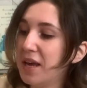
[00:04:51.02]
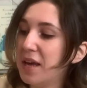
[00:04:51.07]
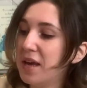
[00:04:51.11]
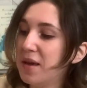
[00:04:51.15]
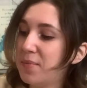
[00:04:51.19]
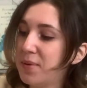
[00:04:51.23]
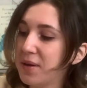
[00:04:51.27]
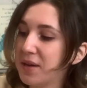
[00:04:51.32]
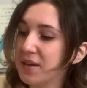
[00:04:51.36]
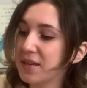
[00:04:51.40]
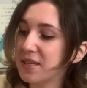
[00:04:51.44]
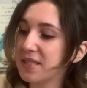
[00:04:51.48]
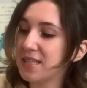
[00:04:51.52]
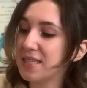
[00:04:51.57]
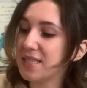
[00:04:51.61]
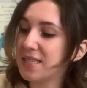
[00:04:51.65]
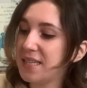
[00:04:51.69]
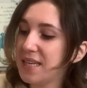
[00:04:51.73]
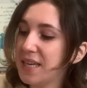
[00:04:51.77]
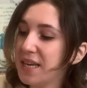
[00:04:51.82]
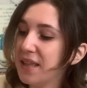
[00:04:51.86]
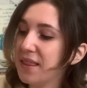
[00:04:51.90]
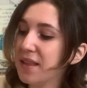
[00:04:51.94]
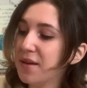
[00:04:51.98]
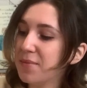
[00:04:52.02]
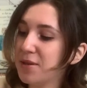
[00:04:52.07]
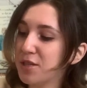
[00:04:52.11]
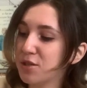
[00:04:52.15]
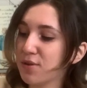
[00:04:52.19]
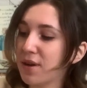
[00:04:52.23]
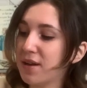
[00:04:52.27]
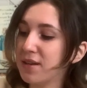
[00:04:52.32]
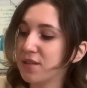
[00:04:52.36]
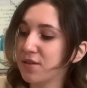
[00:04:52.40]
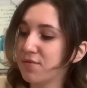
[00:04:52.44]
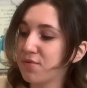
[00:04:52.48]
Because seeing them in
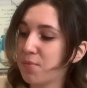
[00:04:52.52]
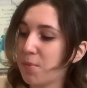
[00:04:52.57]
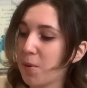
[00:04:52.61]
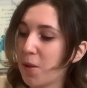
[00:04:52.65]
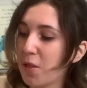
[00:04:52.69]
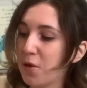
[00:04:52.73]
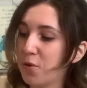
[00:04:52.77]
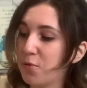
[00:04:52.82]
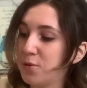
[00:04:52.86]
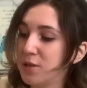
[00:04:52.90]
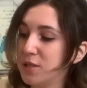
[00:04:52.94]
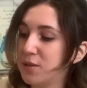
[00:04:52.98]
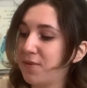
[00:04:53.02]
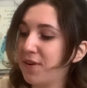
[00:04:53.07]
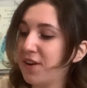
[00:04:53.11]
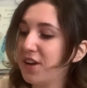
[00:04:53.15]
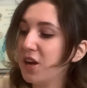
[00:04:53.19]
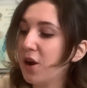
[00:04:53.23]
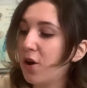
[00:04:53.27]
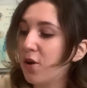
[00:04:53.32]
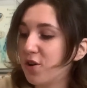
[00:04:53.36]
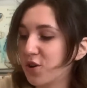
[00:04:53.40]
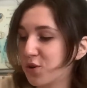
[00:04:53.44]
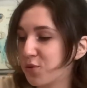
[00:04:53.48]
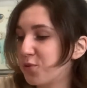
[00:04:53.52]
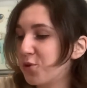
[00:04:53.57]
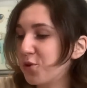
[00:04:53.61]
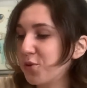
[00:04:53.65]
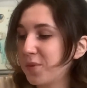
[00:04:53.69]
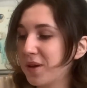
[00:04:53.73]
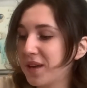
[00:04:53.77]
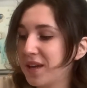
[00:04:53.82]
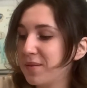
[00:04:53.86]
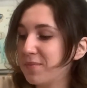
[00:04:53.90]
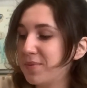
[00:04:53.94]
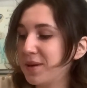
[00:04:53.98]
Trials of Apollo was very
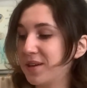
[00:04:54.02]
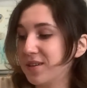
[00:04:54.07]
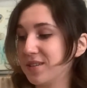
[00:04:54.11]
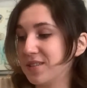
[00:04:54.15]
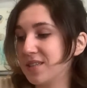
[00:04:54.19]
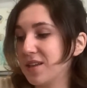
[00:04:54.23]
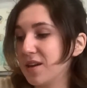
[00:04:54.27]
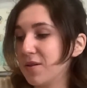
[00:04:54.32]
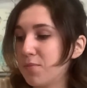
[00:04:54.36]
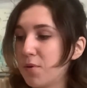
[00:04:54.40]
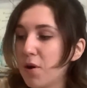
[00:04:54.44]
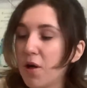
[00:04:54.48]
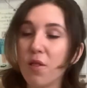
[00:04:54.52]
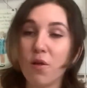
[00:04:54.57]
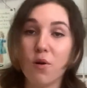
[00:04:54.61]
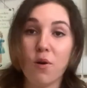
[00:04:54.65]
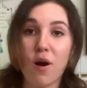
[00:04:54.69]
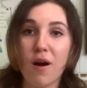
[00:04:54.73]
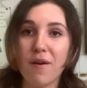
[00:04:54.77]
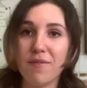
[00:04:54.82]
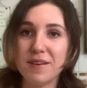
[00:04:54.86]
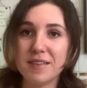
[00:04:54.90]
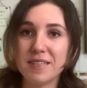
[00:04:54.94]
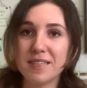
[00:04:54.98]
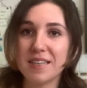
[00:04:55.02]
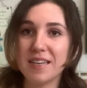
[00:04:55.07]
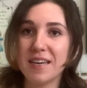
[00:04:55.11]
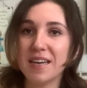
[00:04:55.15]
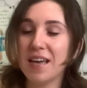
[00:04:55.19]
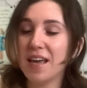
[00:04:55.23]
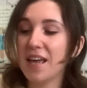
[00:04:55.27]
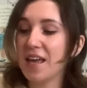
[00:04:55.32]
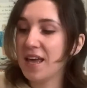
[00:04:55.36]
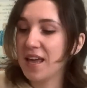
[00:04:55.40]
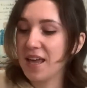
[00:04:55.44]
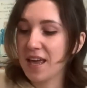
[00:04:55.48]
heartwarming because Apollo obviously
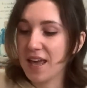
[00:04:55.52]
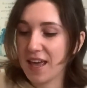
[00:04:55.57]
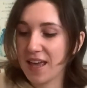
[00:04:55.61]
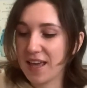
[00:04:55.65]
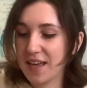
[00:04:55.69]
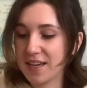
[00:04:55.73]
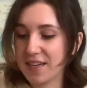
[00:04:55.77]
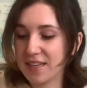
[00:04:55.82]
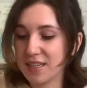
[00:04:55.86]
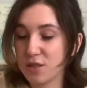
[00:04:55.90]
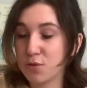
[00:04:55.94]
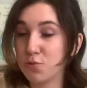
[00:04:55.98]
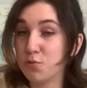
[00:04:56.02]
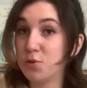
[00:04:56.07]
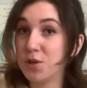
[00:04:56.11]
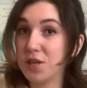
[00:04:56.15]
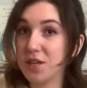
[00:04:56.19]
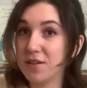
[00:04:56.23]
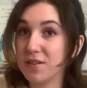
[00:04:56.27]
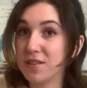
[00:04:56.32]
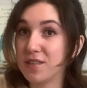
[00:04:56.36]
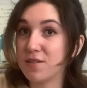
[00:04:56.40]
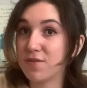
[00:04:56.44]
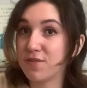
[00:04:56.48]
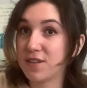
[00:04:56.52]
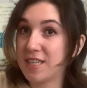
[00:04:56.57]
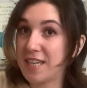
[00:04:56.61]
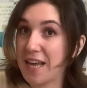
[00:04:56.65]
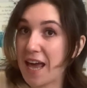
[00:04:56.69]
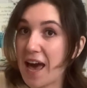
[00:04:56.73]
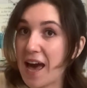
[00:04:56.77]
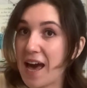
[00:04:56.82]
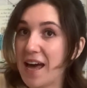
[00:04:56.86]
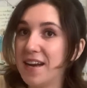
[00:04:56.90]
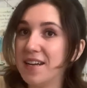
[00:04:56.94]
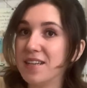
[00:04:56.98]
is Will's
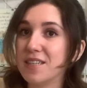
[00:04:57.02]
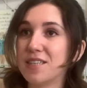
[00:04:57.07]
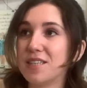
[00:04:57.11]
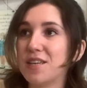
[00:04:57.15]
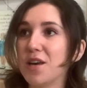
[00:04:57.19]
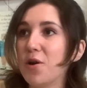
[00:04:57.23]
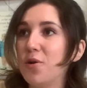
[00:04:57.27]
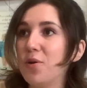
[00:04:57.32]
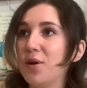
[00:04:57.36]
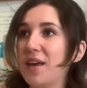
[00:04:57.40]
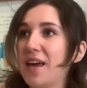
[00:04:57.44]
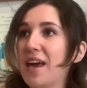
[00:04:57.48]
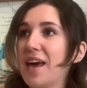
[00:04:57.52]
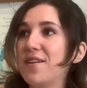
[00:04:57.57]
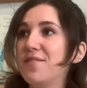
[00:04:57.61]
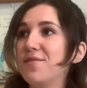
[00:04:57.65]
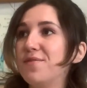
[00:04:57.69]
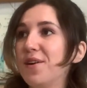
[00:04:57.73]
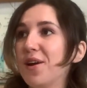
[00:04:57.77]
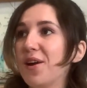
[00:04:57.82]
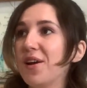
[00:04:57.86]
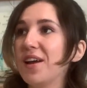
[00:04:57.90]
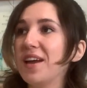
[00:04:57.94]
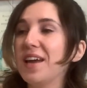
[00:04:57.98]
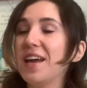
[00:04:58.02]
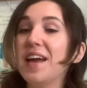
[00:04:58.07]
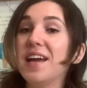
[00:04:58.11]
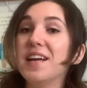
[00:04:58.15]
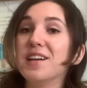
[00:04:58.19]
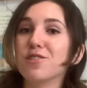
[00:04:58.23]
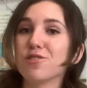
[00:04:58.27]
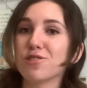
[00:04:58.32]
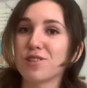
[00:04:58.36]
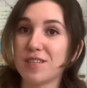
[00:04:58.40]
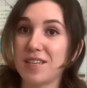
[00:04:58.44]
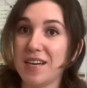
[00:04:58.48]
dad, so he had a very
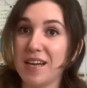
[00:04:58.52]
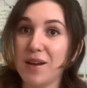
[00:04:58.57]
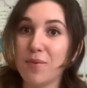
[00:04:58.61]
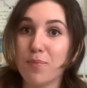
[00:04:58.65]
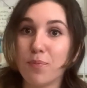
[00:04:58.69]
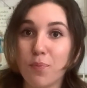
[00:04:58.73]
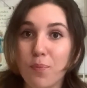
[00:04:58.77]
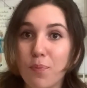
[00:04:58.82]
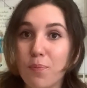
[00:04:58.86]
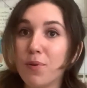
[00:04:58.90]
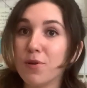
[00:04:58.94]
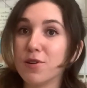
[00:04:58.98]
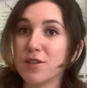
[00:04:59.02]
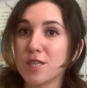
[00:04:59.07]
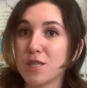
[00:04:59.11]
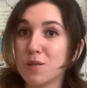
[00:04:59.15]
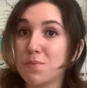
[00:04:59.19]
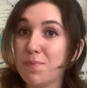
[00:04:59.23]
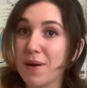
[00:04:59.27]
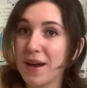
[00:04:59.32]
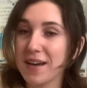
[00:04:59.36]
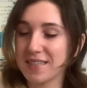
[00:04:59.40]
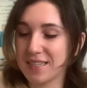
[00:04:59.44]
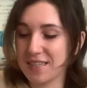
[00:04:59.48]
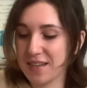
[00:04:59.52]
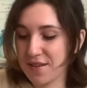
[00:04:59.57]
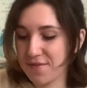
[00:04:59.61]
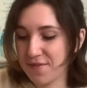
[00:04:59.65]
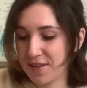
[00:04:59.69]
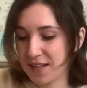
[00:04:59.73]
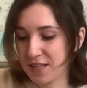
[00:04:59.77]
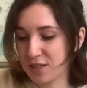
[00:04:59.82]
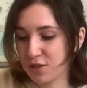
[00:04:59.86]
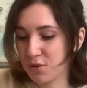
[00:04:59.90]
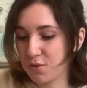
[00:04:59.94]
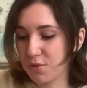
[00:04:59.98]
interesting perspective
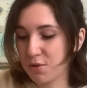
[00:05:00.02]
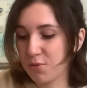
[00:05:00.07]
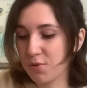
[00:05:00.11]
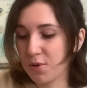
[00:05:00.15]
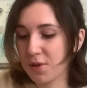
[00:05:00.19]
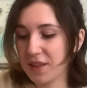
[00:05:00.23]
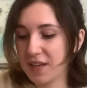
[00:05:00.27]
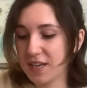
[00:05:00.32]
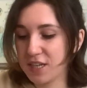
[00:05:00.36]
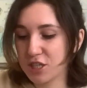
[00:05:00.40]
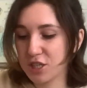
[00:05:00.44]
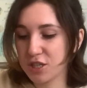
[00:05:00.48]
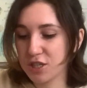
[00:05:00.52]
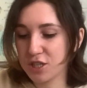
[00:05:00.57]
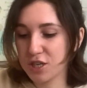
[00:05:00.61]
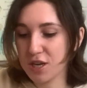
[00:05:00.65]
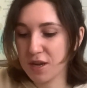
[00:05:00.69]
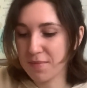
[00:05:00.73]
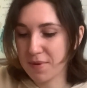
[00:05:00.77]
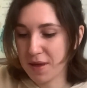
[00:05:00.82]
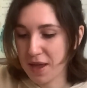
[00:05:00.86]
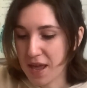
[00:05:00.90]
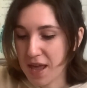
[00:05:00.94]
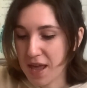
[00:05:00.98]
into the relationship,